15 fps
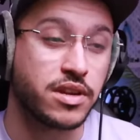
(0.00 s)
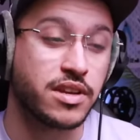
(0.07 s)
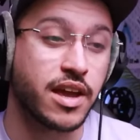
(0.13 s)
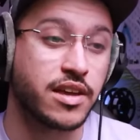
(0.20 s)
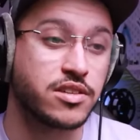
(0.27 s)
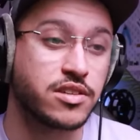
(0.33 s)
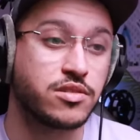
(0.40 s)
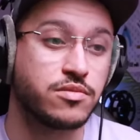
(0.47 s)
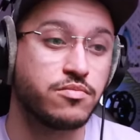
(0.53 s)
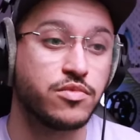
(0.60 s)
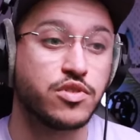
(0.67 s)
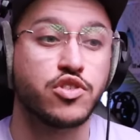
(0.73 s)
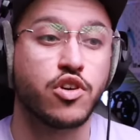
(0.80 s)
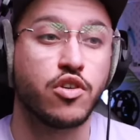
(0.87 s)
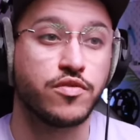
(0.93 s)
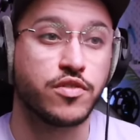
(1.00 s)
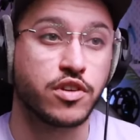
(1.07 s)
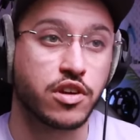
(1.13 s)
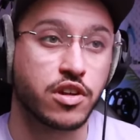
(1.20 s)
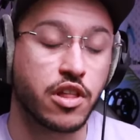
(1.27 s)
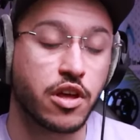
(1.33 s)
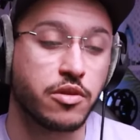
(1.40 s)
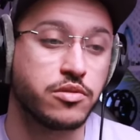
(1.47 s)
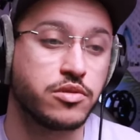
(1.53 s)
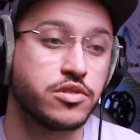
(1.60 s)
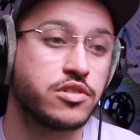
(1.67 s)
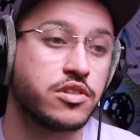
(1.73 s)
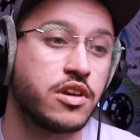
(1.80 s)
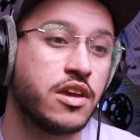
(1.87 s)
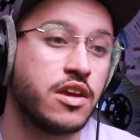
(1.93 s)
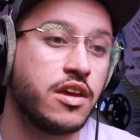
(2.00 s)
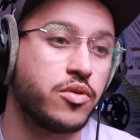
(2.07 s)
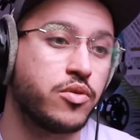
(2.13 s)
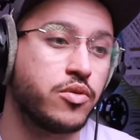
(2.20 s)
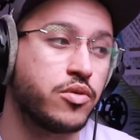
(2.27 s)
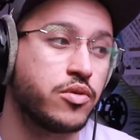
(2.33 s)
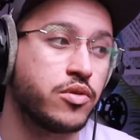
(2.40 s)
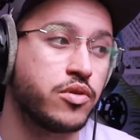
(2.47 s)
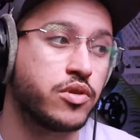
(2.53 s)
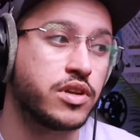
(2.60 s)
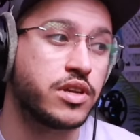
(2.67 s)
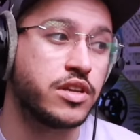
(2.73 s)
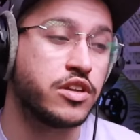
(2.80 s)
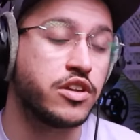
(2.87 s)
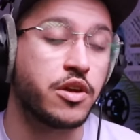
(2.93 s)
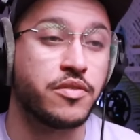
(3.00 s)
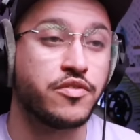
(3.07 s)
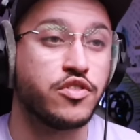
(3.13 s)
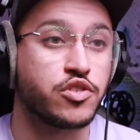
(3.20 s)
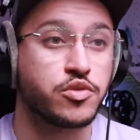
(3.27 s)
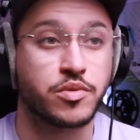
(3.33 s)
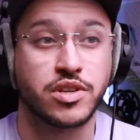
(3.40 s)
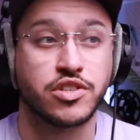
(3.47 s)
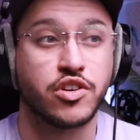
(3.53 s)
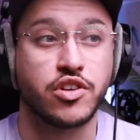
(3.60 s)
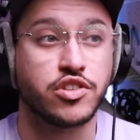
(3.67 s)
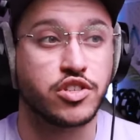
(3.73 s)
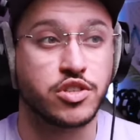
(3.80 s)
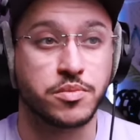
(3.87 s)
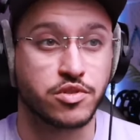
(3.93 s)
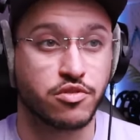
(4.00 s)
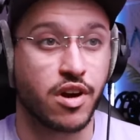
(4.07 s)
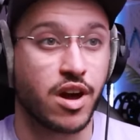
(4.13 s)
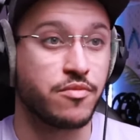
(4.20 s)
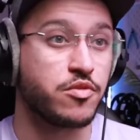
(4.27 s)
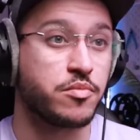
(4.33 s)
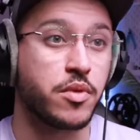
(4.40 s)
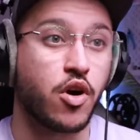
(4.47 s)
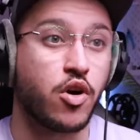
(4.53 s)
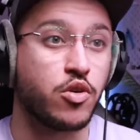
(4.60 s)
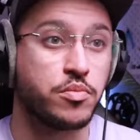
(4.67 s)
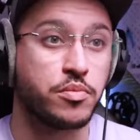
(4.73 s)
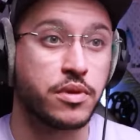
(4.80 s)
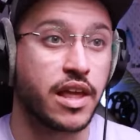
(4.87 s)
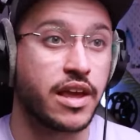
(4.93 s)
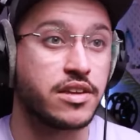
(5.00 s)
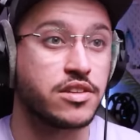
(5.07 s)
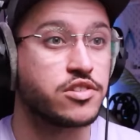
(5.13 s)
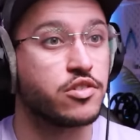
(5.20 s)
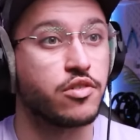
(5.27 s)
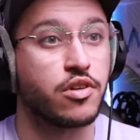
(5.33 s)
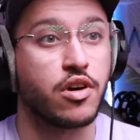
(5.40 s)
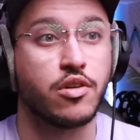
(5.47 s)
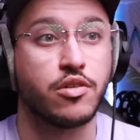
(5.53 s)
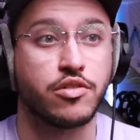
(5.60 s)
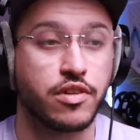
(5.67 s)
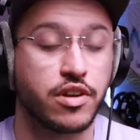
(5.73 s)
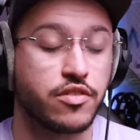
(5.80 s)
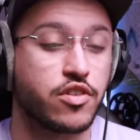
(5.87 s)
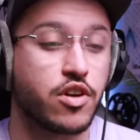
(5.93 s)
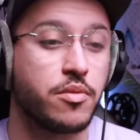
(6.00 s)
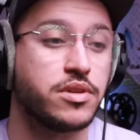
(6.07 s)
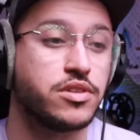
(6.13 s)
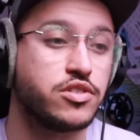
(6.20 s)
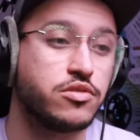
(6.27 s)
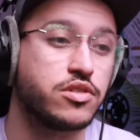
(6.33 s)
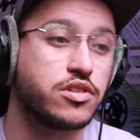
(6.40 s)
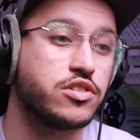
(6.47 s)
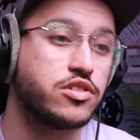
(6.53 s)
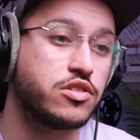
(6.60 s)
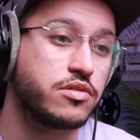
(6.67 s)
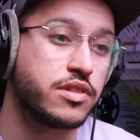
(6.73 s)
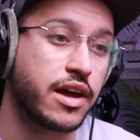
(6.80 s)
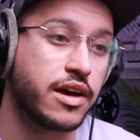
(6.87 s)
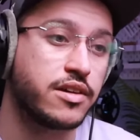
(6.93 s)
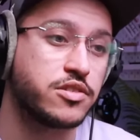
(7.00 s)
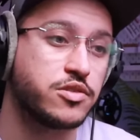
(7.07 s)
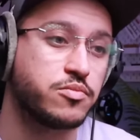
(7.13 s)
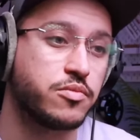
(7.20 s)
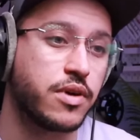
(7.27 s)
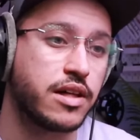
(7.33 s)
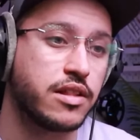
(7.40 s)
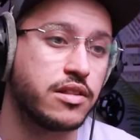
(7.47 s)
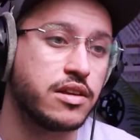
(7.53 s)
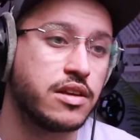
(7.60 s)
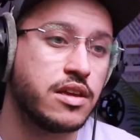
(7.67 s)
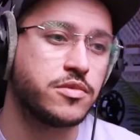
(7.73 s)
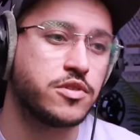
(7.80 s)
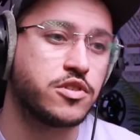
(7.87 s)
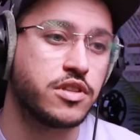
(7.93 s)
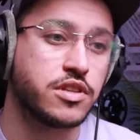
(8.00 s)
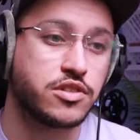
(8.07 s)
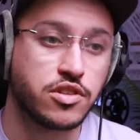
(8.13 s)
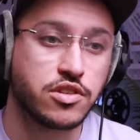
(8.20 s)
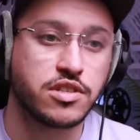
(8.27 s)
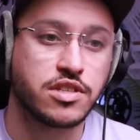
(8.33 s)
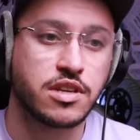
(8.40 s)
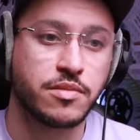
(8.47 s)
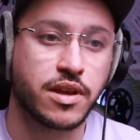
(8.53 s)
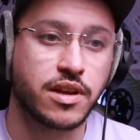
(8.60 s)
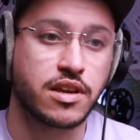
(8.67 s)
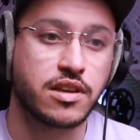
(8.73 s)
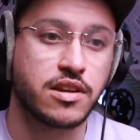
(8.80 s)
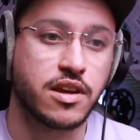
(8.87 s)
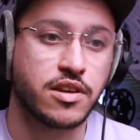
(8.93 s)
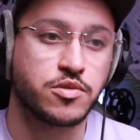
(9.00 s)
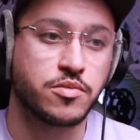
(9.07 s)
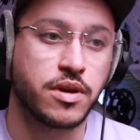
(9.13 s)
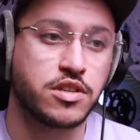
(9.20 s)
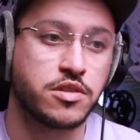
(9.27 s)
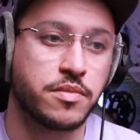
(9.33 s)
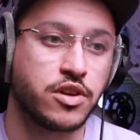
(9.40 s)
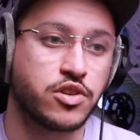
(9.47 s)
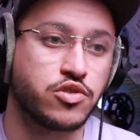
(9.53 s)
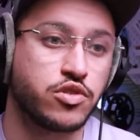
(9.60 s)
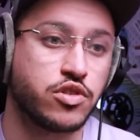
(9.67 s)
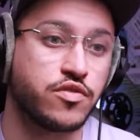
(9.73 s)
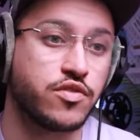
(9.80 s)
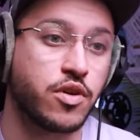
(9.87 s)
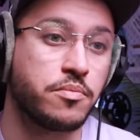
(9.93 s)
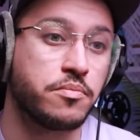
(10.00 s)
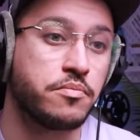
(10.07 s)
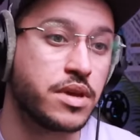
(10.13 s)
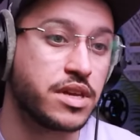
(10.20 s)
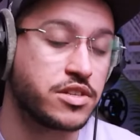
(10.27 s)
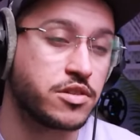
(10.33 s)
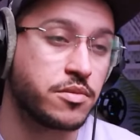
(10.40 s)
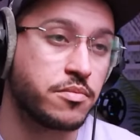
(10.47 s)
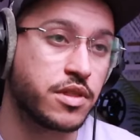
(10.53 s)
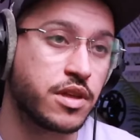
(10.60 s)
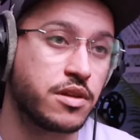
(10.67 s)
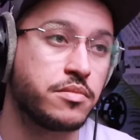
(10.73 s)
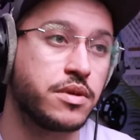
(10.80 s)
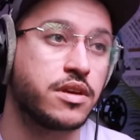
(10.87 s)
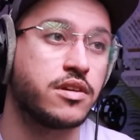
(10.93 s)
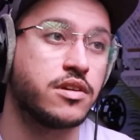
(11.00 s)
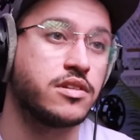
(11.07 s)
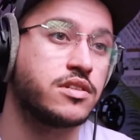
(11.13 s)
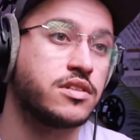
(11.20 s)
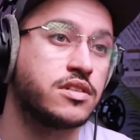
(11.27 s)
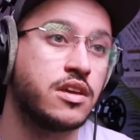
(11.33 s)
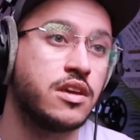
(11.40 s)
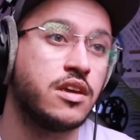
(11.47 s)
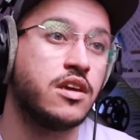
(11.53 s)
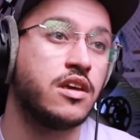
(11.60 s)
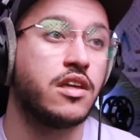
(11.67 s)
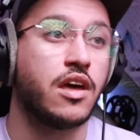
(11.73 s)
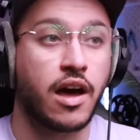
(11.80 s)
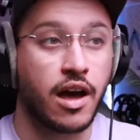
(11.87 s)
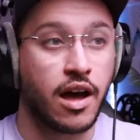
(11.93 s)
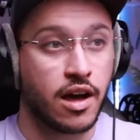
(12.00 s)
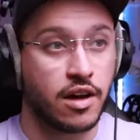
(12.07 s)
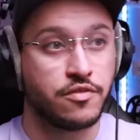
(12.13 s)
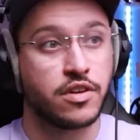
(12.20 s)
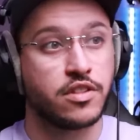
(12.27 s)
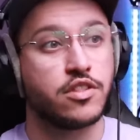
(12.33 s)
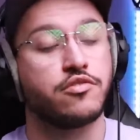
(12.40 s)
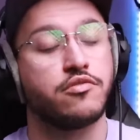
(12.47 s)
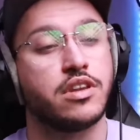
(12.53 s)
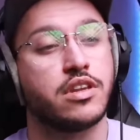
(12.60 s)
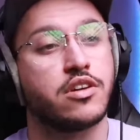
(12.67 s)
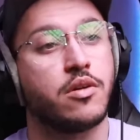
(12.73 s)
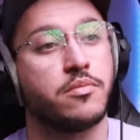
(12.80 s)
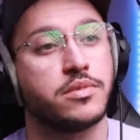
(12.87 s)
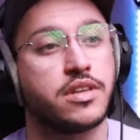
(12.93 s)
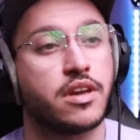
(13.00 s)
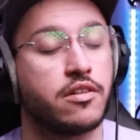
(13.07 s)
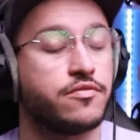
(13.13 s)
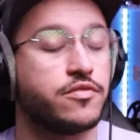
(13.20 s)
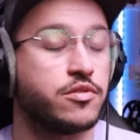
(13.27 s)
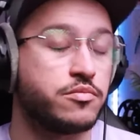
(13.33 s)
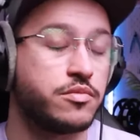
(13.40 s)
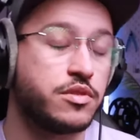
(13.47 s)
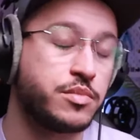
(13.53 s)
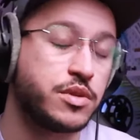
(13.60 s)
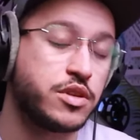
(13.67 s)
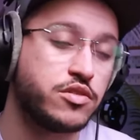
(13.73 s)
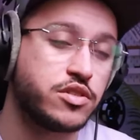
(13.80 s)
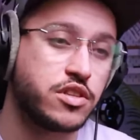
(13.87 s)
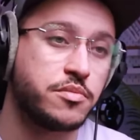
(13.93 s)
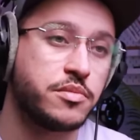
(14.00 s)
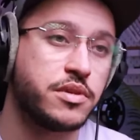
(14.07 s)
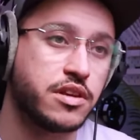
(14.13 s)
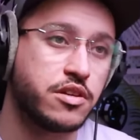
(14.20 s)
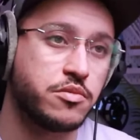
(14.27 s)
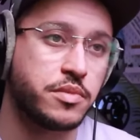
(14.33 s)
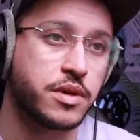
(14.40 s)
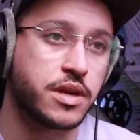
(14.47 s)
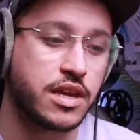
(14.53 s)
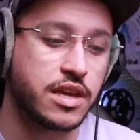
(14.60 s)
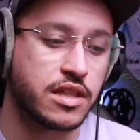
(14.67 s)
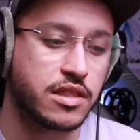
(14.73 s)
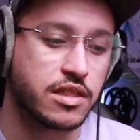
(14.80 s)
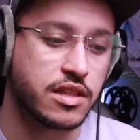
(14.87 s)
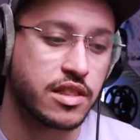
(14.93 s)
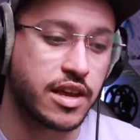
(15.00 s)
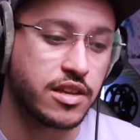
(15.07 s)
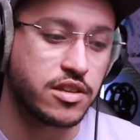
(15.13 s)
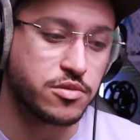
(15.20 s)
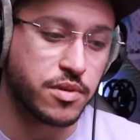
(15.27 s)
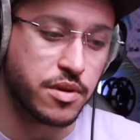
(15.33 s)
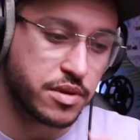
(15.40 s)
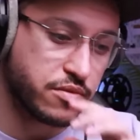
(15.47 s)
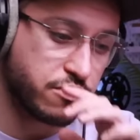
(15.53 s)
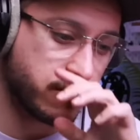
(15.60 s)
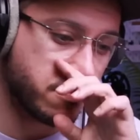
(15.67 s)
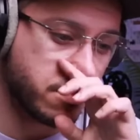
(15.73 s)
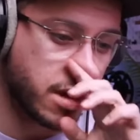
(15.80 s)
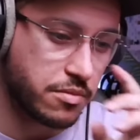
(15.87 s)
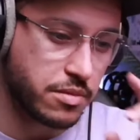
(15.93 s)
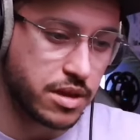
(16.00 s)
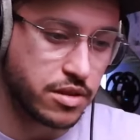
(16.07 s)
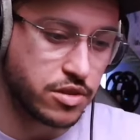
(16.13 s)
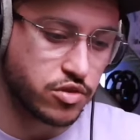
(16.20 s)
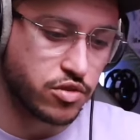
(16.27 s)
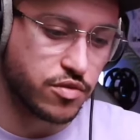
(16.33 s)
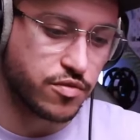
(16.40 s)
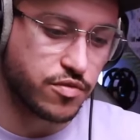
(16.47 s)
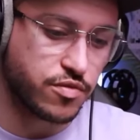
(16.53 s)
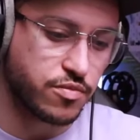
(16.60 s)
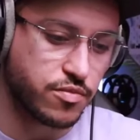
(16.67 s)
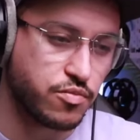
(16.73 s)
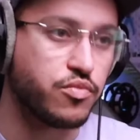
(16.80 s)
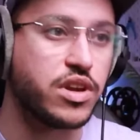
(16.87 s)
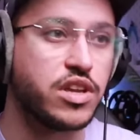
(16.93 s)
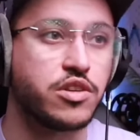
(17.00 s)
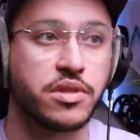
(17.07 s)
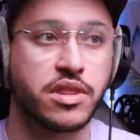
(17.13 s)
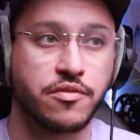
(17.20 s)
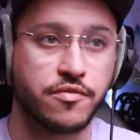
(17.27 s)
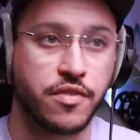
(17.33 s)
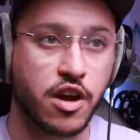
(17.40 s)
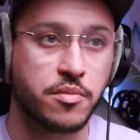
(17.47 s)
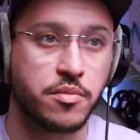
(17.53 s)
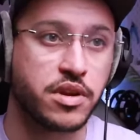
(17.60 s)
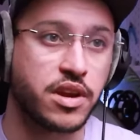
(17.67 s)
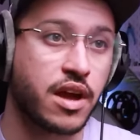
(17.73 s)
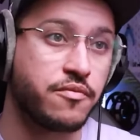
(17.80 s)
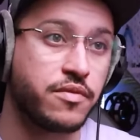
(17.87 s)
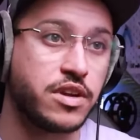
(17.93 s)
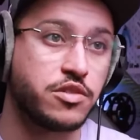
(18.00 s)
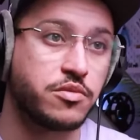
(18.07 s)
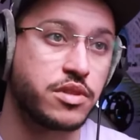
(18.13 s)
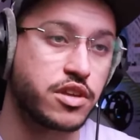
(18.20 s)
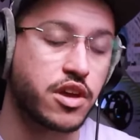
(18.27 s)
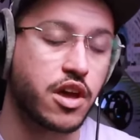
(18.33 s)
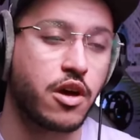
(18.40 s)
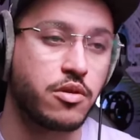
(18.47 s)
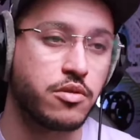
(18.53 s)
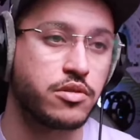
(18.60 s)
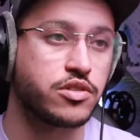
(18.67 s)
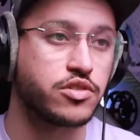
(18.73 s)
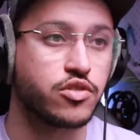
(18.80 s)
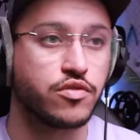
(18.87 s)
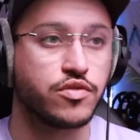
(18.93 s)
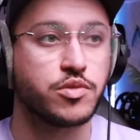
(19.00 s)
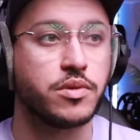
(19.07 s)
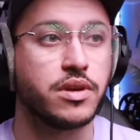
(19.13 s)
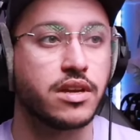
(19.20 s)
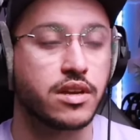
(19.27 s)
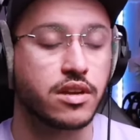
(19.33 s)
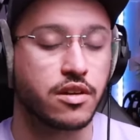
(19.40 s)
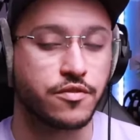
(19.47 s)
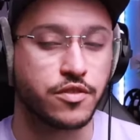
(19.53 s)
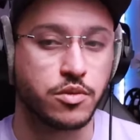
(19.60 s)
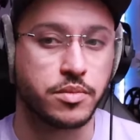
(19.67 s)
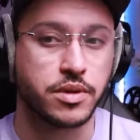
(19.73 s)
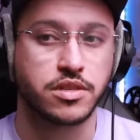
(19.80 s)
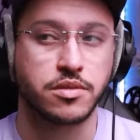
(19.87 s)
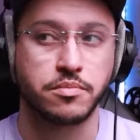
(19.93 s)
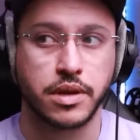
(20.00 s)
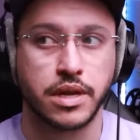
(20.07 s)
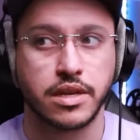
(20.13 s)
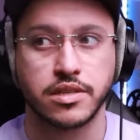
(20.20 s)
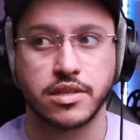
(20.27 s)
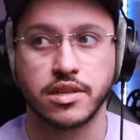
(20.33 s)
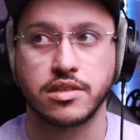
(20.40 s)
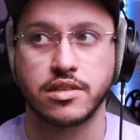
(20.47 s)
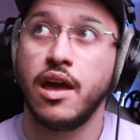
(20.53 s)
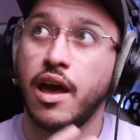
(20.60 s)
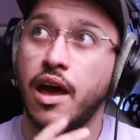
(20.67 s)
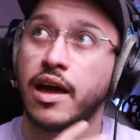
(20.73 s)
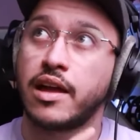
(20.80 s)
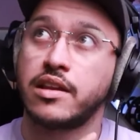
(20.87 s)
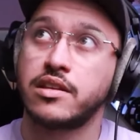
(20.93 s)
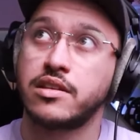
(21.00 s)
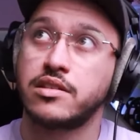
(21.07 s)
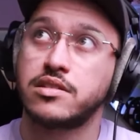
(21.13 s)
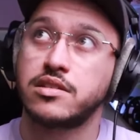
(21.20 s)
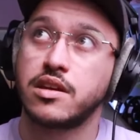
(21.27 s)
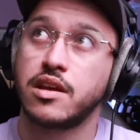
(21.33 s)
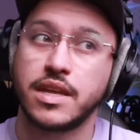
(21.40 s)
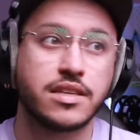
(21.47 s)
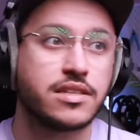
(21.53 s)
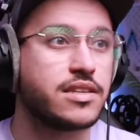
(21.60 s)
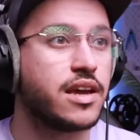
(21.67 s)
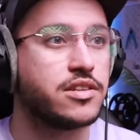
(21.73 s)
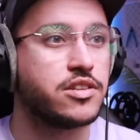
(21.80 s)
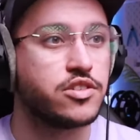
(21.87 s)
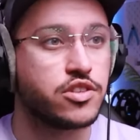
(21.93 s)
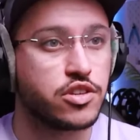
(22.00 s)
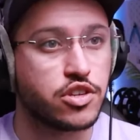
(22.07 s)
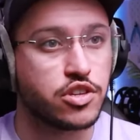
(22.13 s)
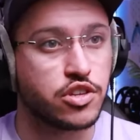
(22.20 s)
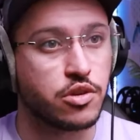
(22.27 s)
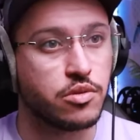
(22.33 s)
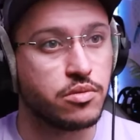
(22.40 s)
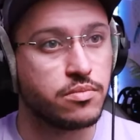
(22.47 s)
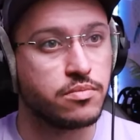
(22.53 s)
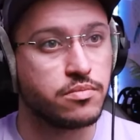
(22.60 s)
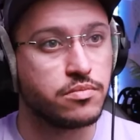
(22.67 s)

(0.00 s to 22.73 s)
gets resolved and closed, or, if you just wanted to unsubscribe from a whole place or a whole thread of comments, you can do that as well. So this does seem like a nice way to make sure you've not missed something, because I find the 3D comments helpful. We've been using them a little bit in the lanes where we're sort of redoing the environment and redoing the code and sort of tweaking a few bits and pieces. And it's nice as a to-do.